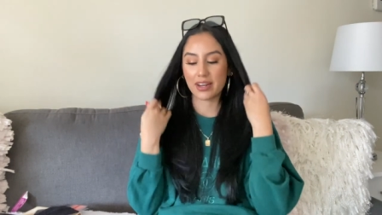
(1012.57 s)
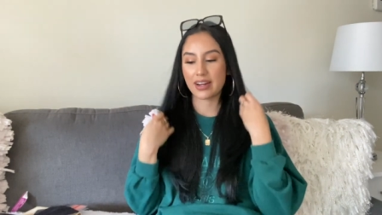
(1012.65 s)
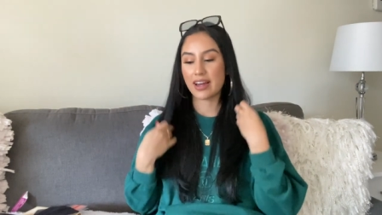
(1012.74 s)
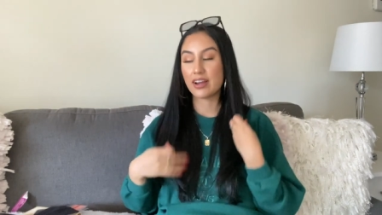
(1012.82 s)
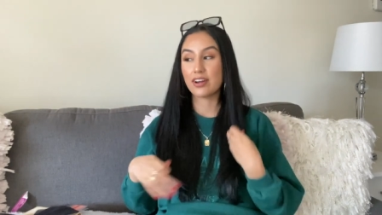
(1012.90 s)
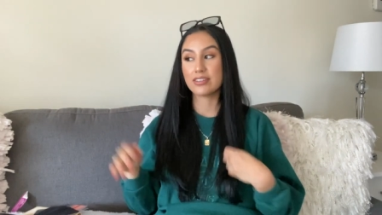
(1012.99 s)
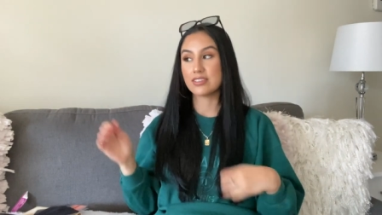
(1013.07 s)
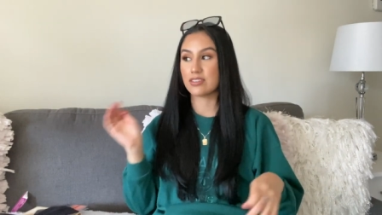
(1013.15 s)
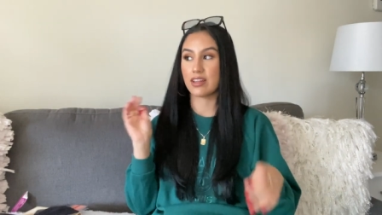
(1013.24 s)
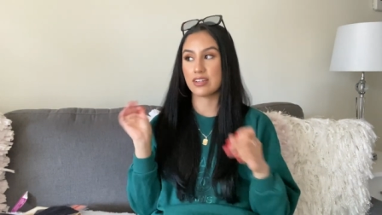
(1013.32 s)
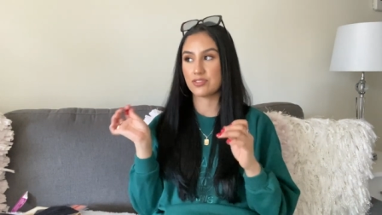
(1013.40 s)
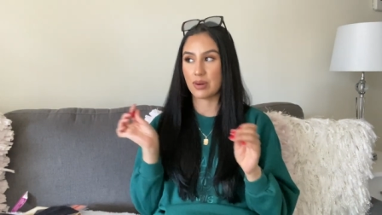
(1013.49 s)
and I heard there's
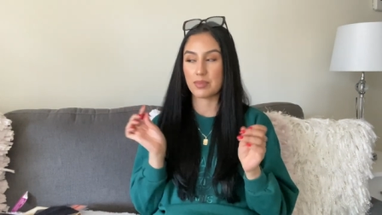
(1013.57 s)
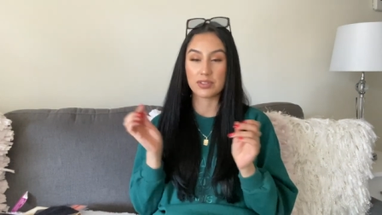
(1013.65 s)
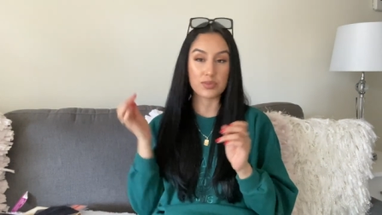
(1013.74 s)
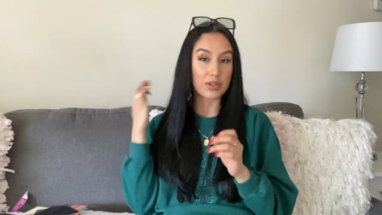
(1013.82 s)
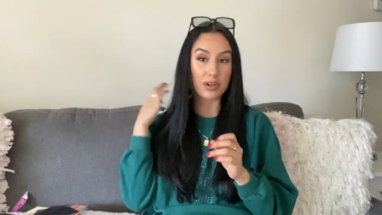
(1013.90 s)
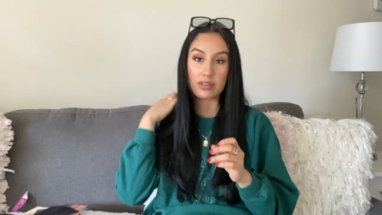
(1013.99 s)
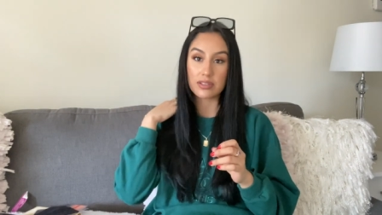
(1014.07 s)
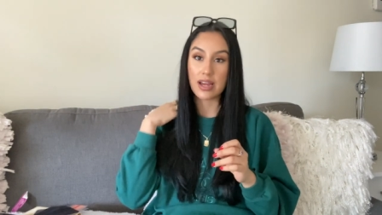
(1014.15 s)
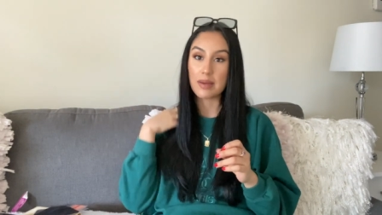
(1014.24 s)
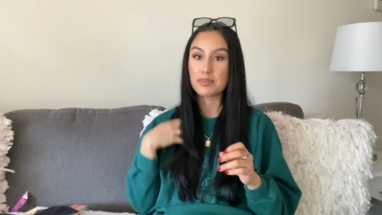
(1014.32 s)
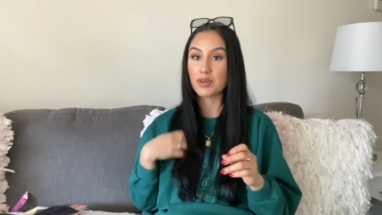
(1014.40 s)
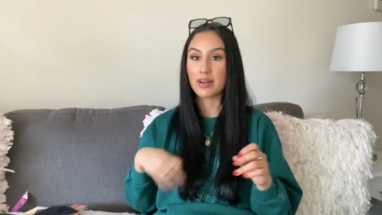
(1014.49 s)
a lot of drama on Twitter all the
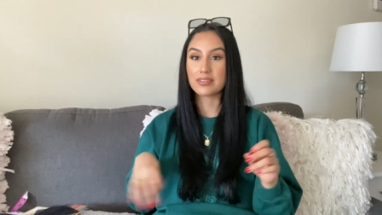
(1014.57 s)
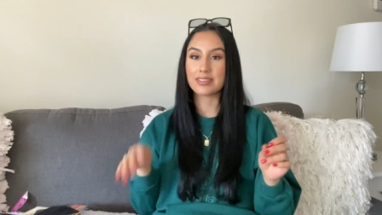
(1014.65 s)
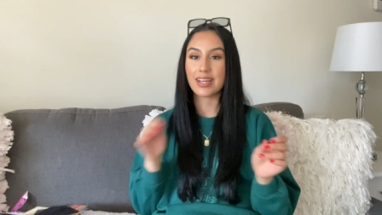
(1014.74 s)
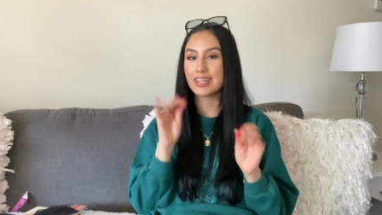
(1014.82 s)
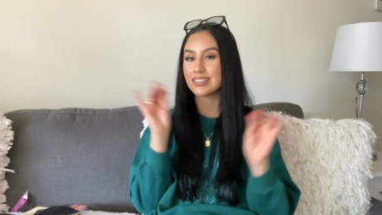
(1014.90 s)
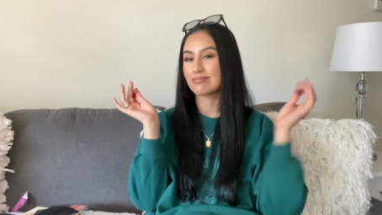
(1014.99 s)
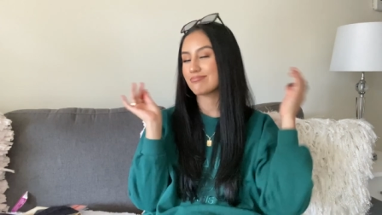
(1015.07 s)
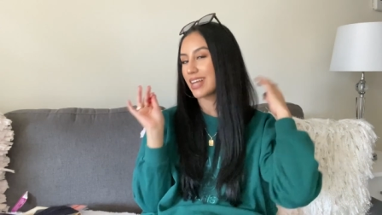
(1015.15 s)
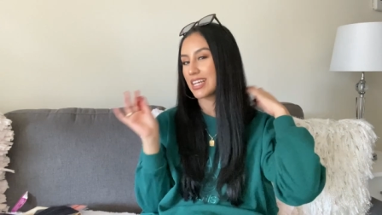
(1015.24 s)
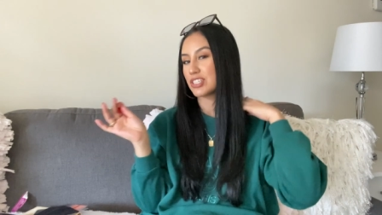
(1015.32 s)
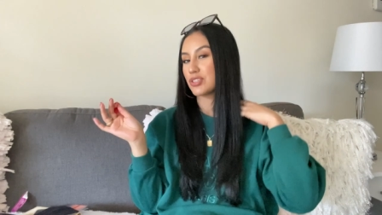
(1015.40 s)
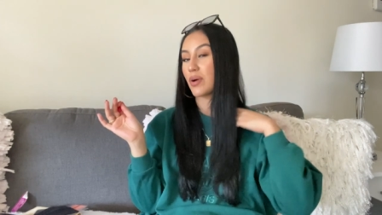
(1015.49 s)
time, so I, I,
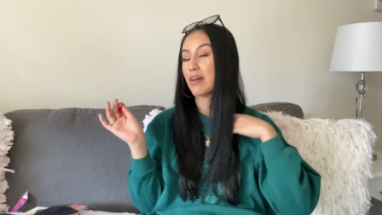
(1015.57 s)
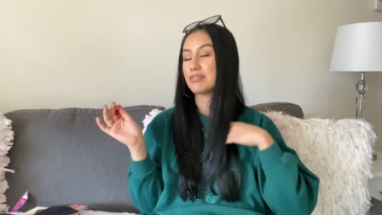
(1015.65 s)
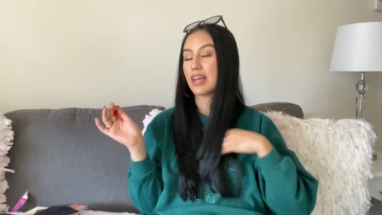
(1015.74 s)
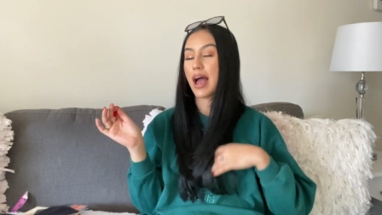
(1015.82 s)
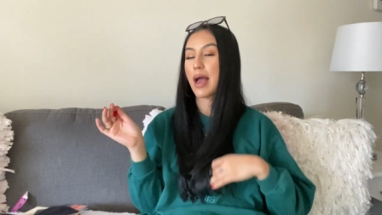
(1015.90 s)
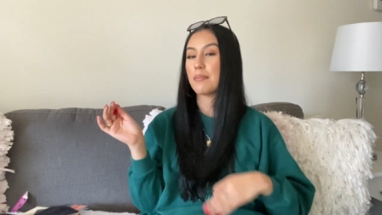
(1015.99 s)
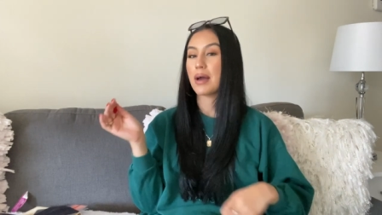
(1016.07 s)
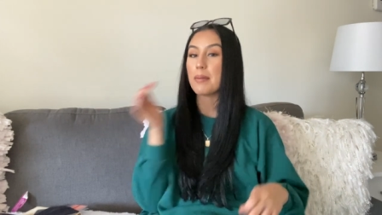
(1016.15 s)
I just don't have time.